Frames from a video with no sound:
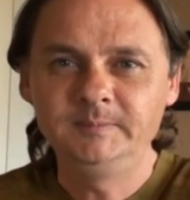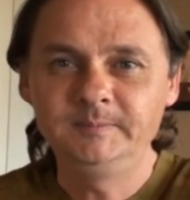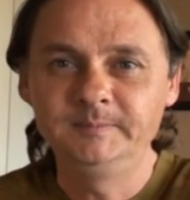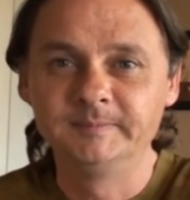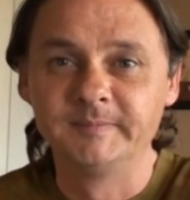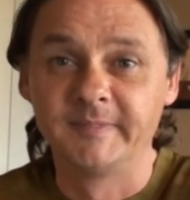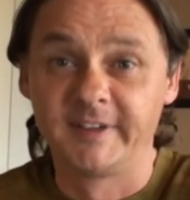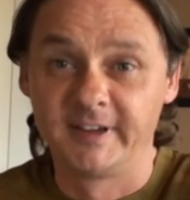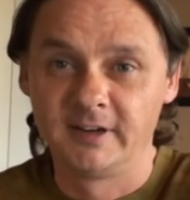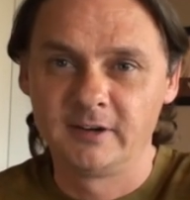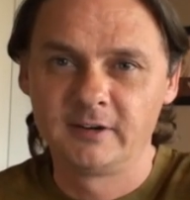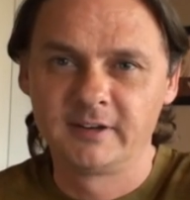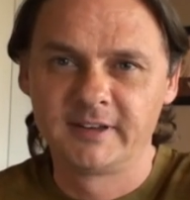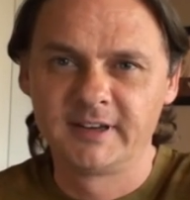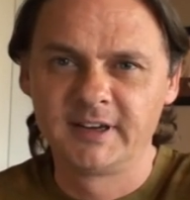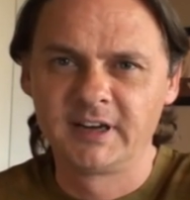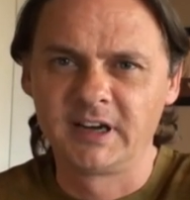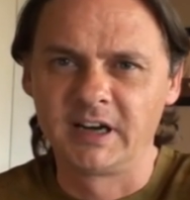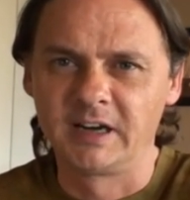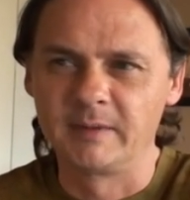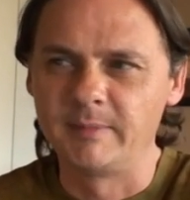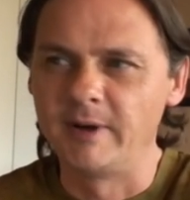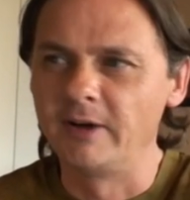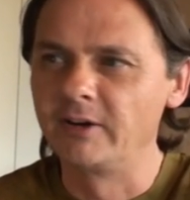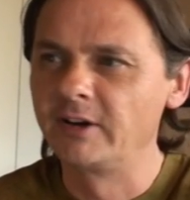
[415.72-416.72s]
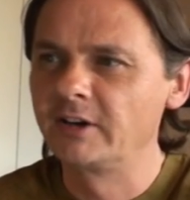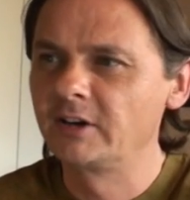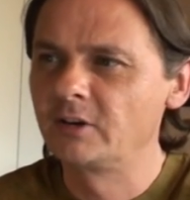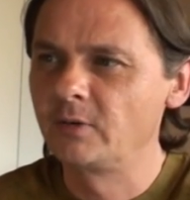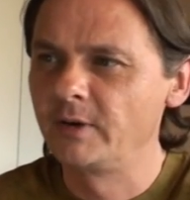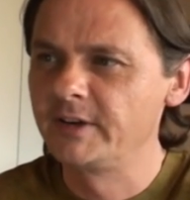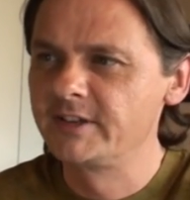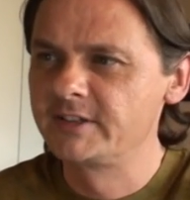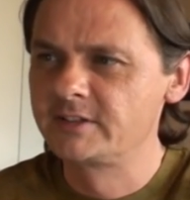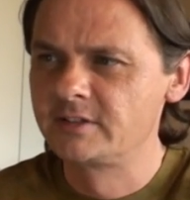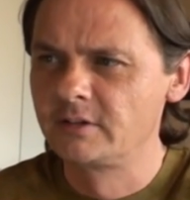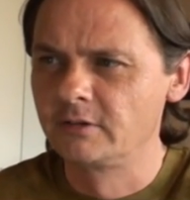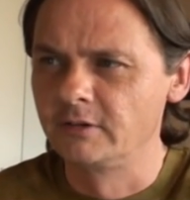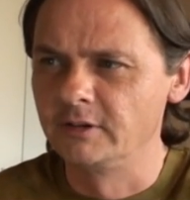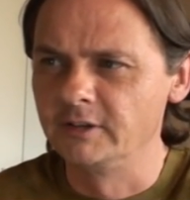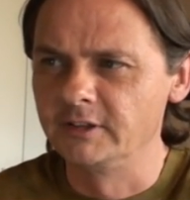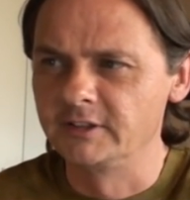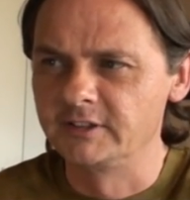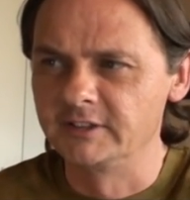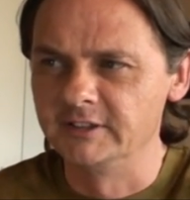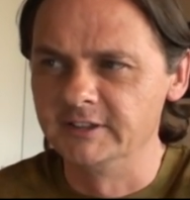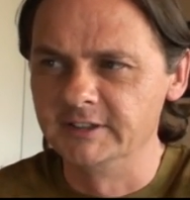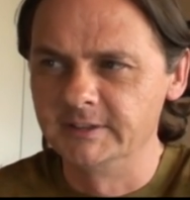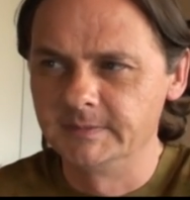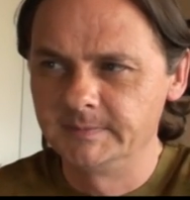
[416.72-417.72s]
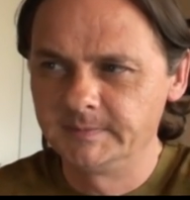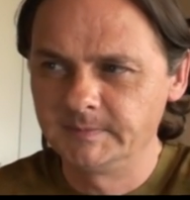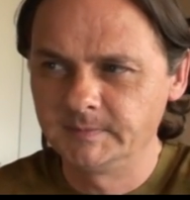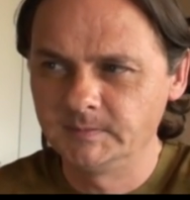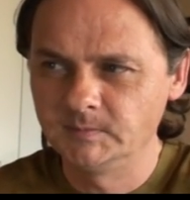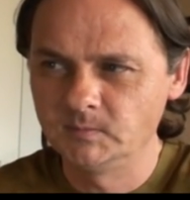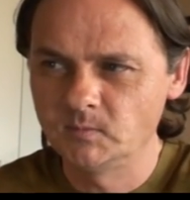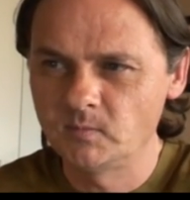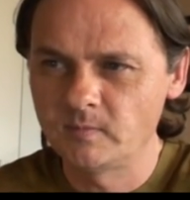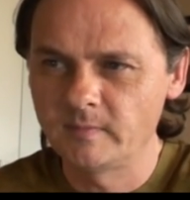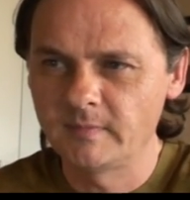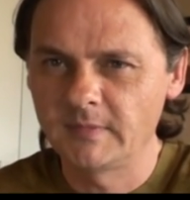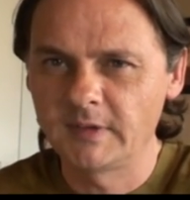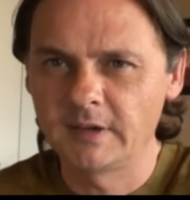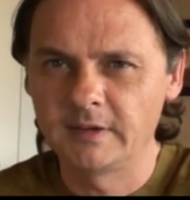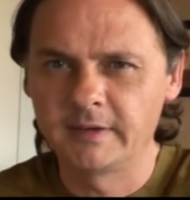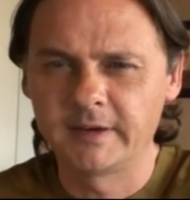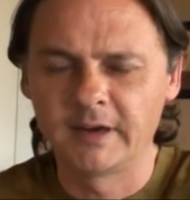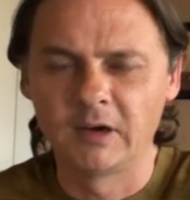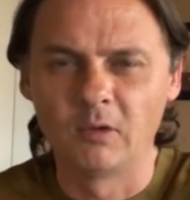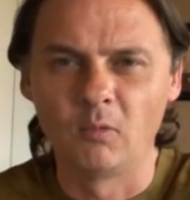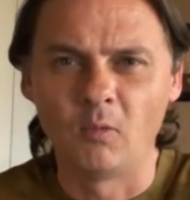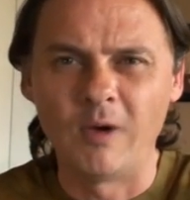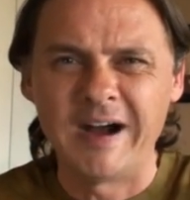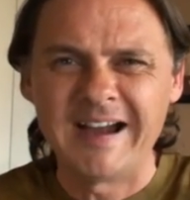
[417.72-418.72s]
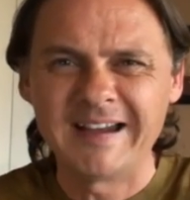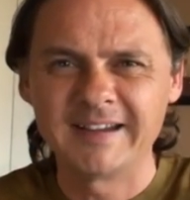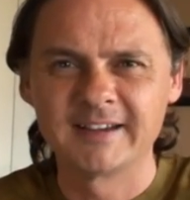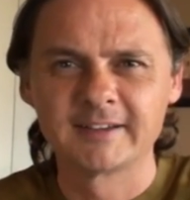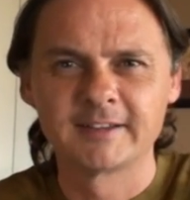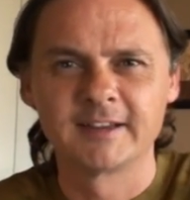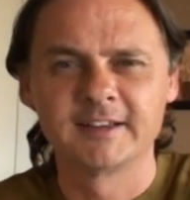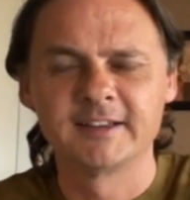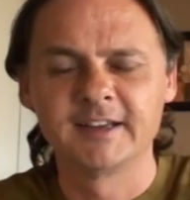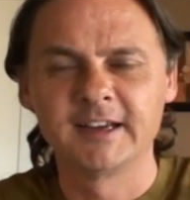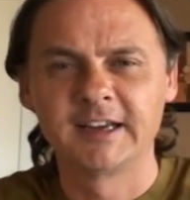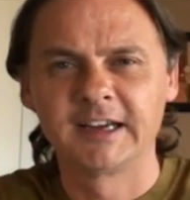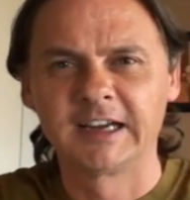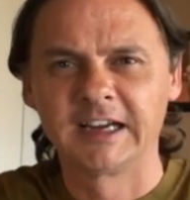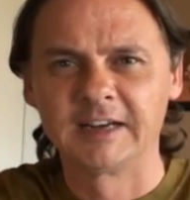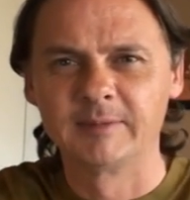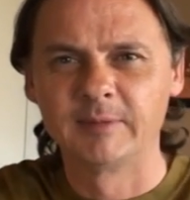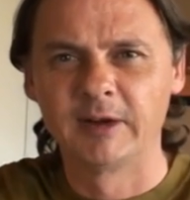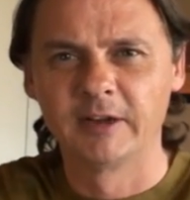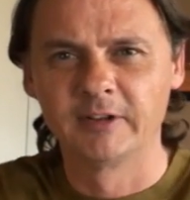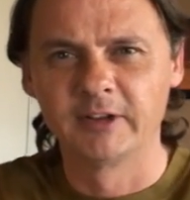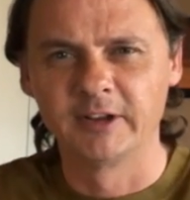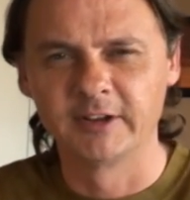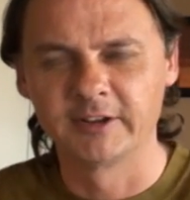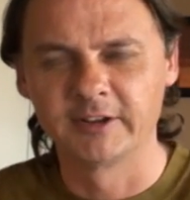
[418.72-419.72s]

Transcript: they are thinking about it quite seriously. Now, why are they thinking about